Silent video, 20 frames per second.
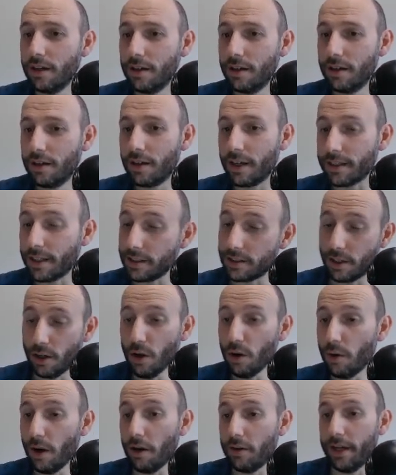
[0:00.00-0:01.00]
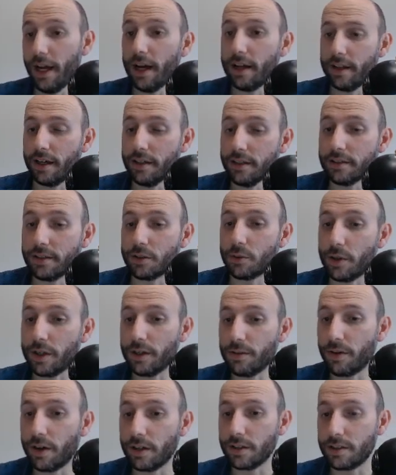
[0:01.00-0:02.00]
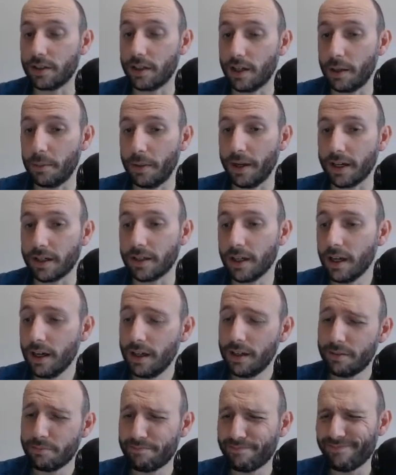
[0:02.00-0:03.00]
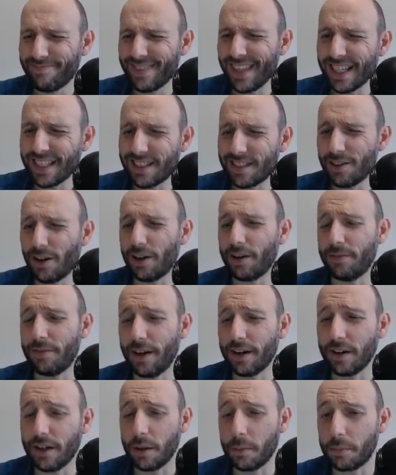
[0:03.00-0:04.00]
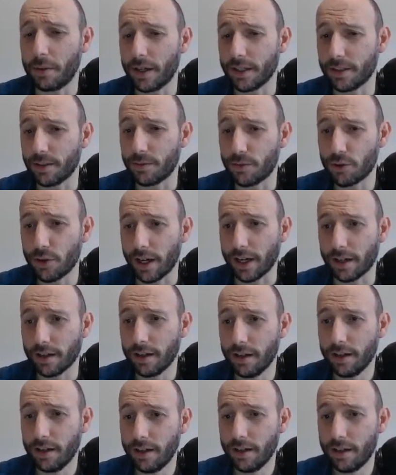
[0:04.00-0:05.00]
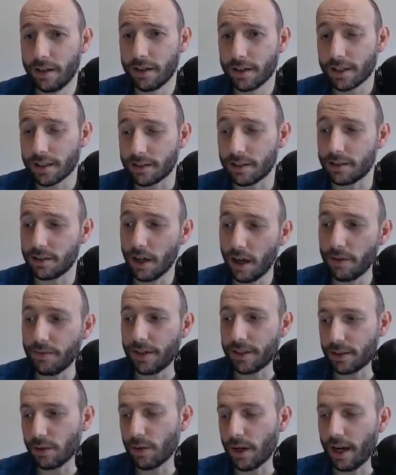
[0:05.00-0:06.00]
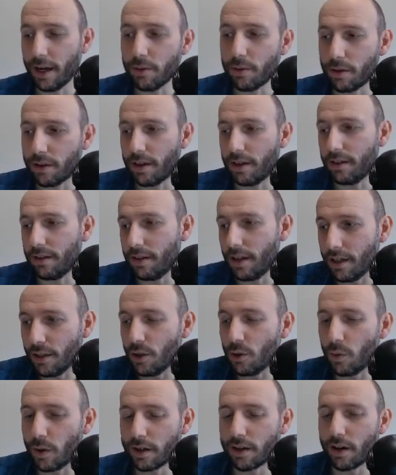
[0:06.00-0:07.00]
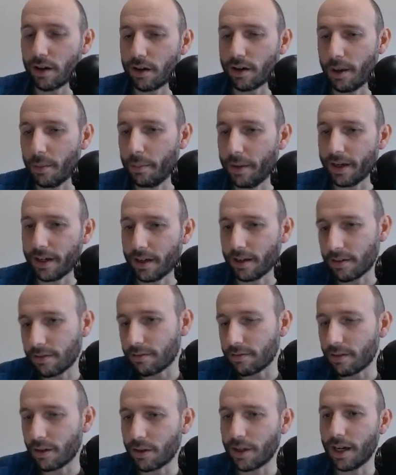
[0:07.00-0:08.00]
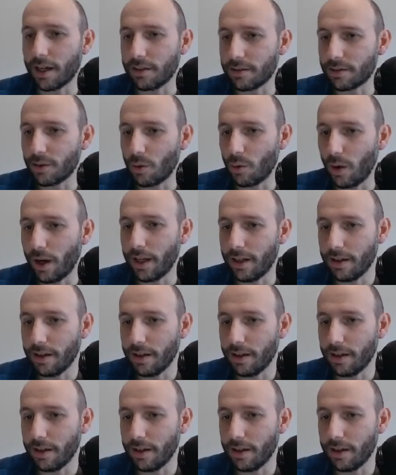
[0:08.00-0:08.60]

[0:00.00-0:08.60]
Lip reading: And they say, oh wow, yeah, that is the Queen of Hearts that I picked. That's not a very impressive trick. Because it's obvious, okay, well, they knew what card I'm picking. Okay, so what?